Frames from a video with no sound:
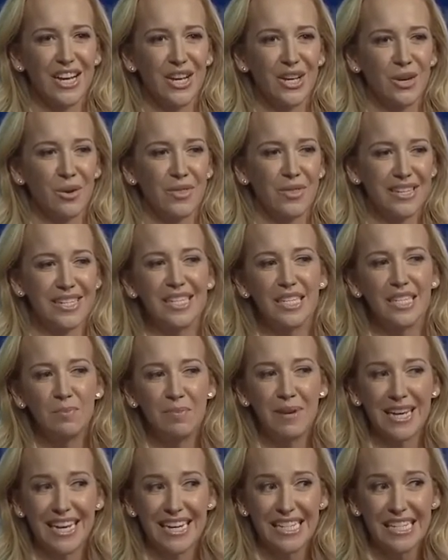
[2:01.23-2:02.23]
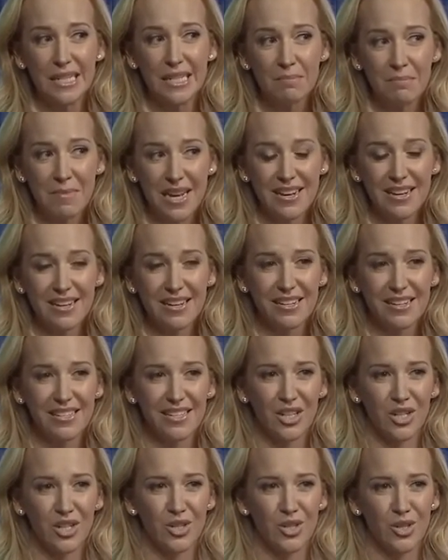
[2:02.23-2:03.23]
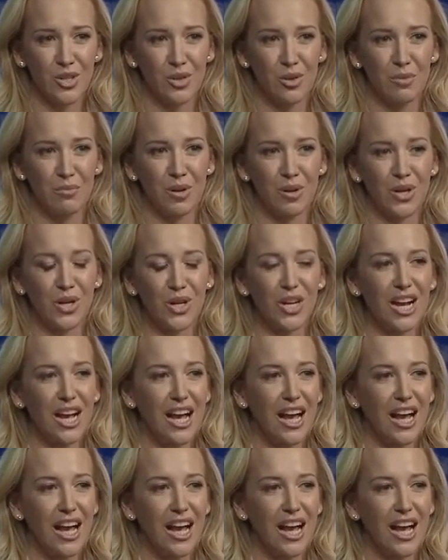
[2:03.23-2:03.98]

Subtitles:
this is speaking to me as a consumer.